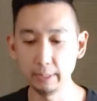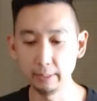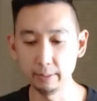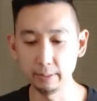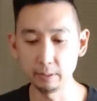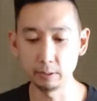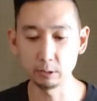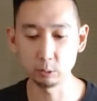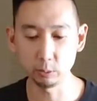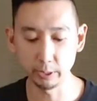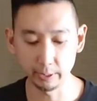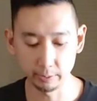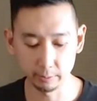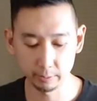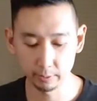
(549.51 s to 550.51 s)
in there as
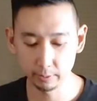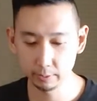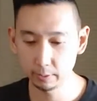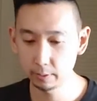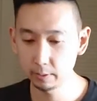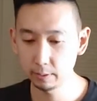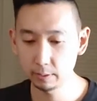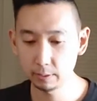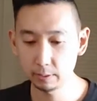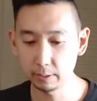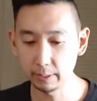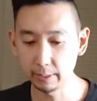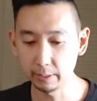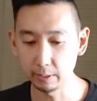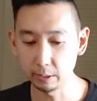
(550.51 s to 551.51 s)
well to
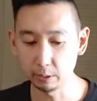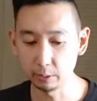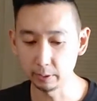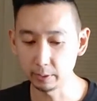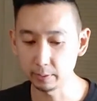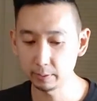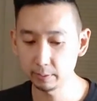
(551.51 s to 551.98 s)
get it going.